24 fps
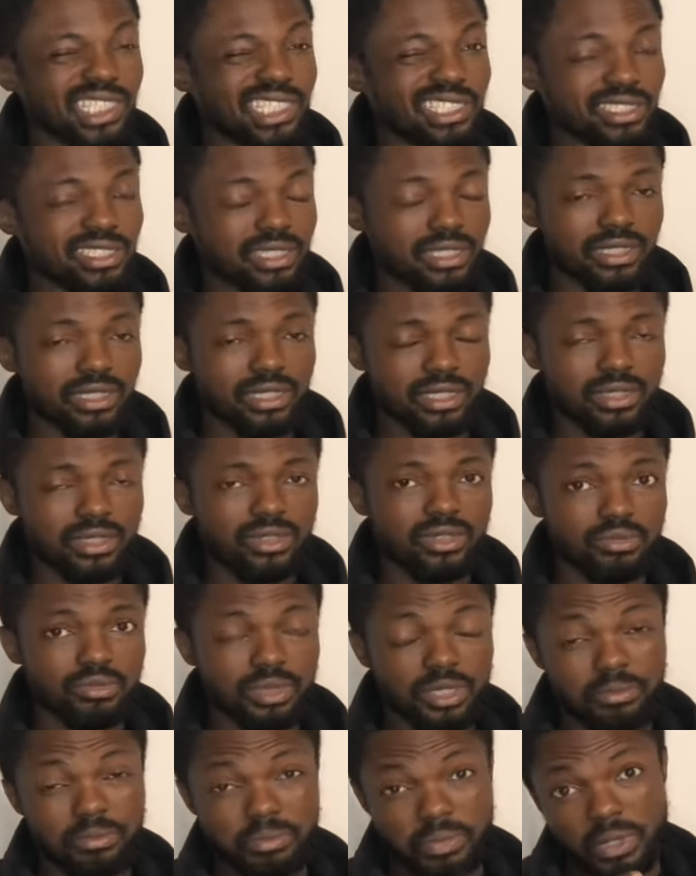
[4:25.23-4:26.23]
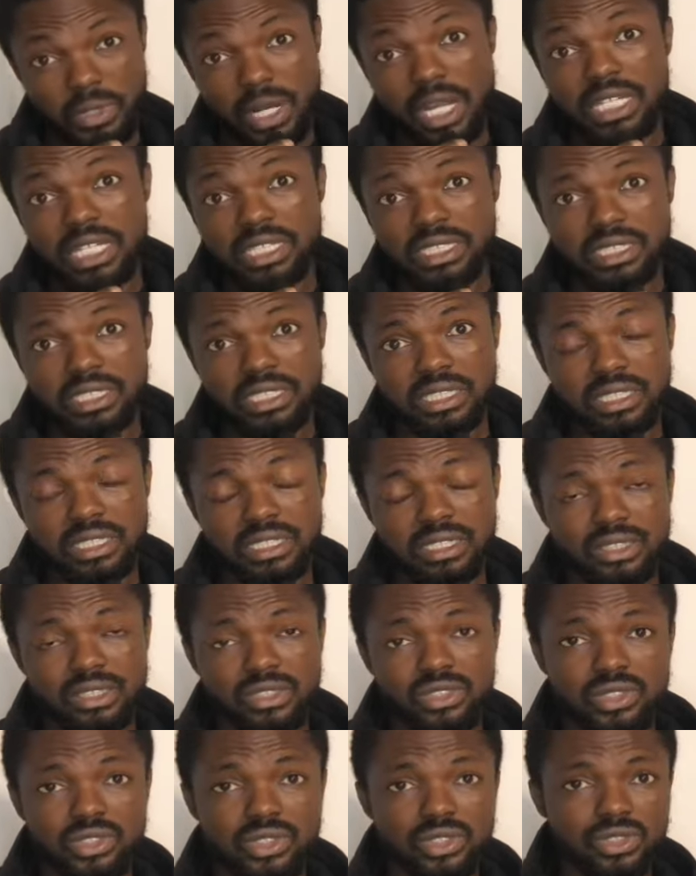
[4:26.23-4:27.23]
It's a little bit
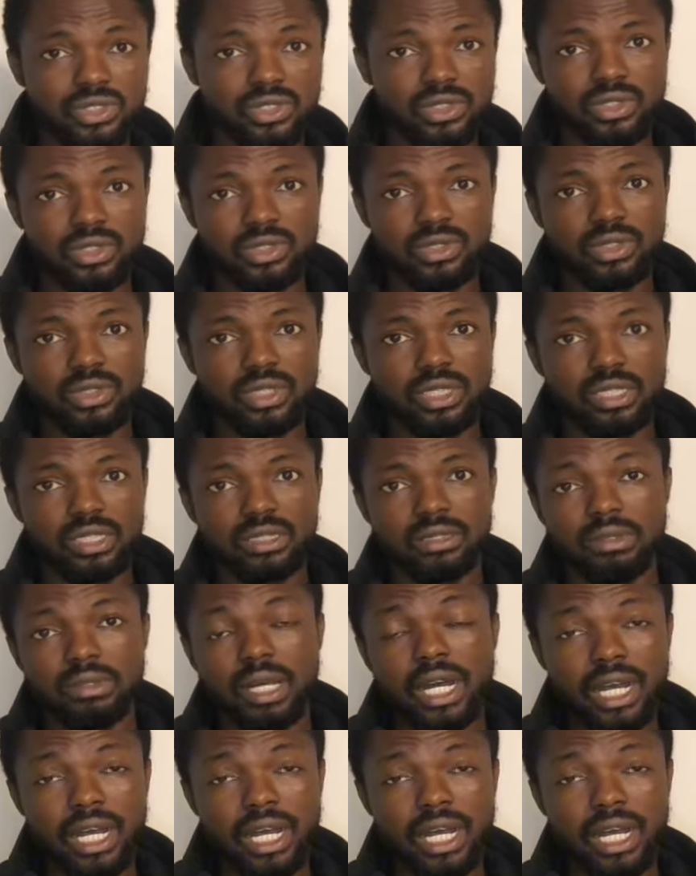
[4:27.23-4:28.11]
pricey, you know.